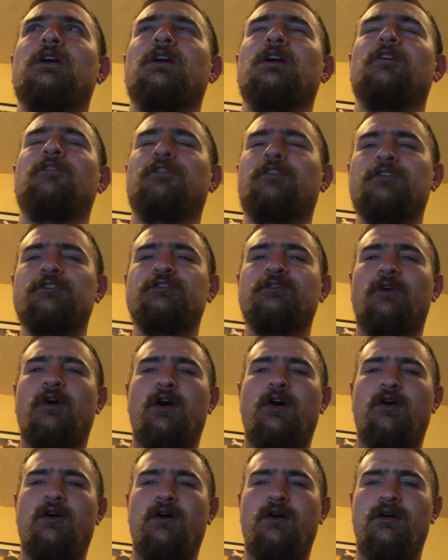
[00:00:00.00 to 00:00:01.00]
first of
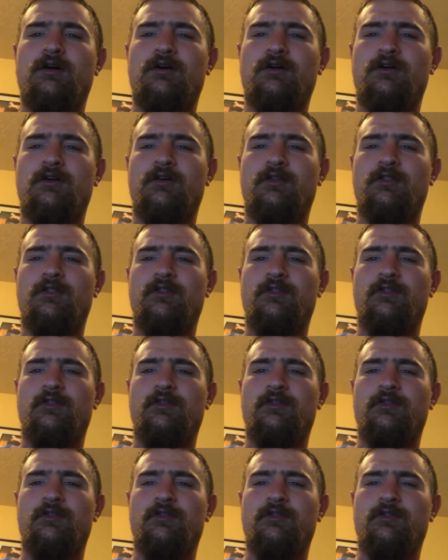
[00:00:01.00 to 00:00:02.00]
all,
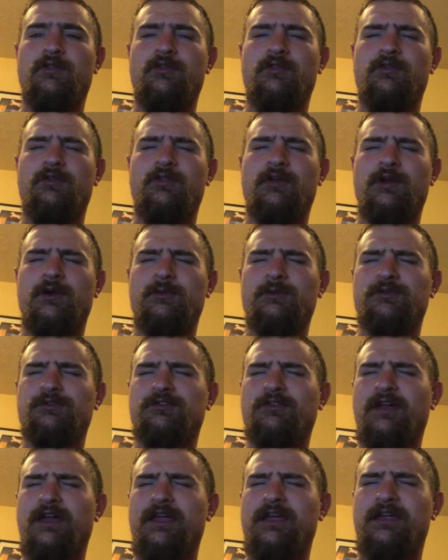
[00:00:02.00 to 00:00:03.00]
there was
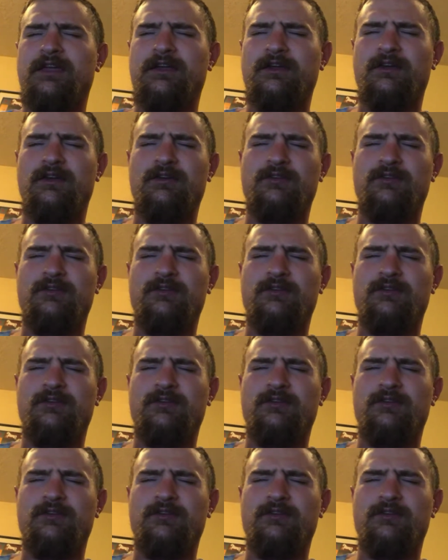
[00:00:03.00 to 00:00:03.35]
like